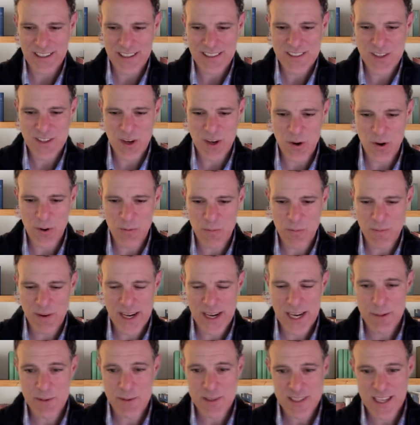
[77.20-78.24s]
So my
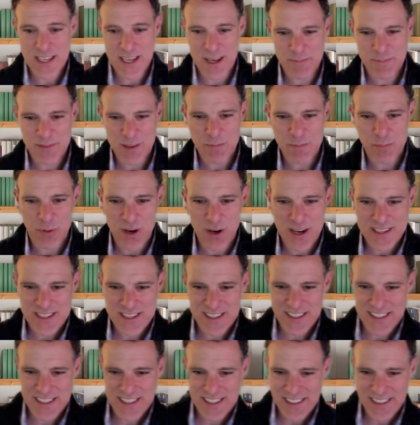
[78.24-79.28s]
name is Kempton
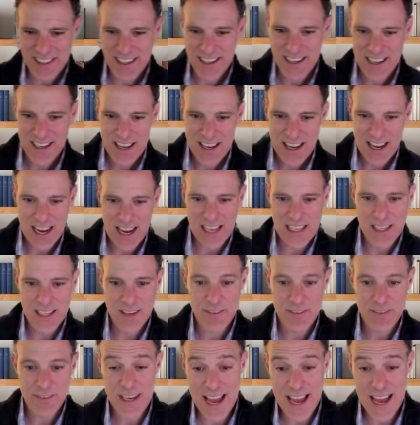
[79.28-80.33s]
Presley. I live
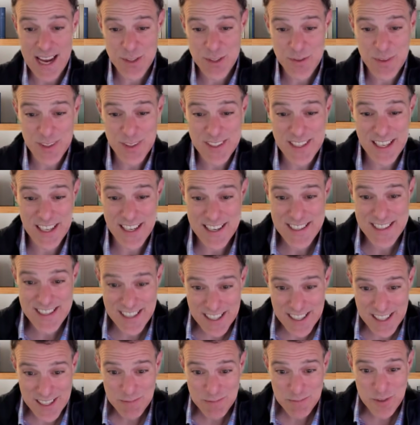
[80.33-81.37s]
in Nashville,
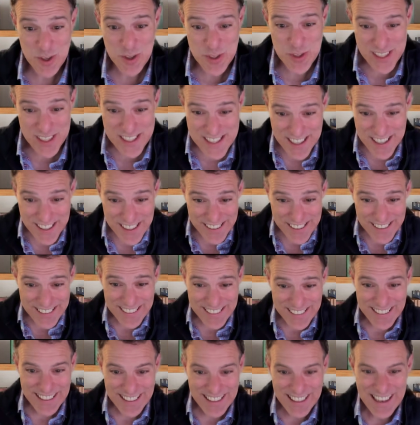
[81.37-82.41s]
Tennessee, Music City.
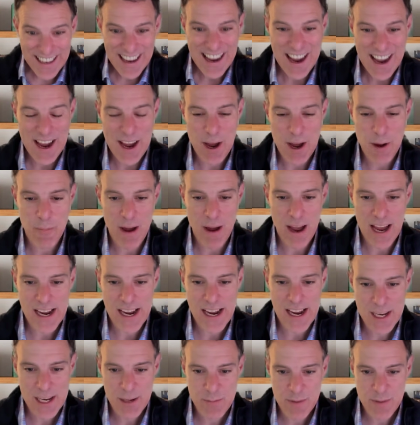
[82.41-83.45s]
I
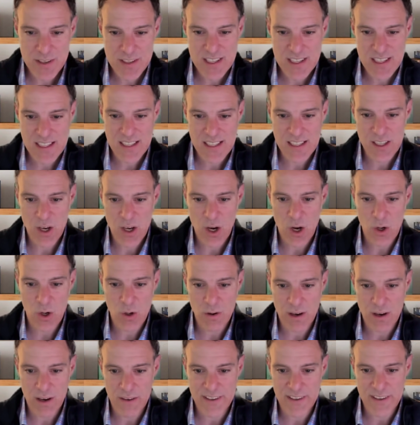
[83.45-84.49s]
am the
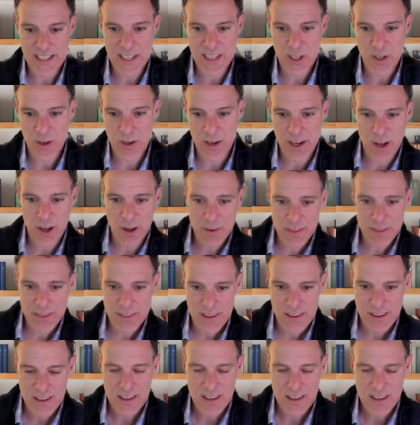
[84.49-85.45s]
CEO of AdhereHealth,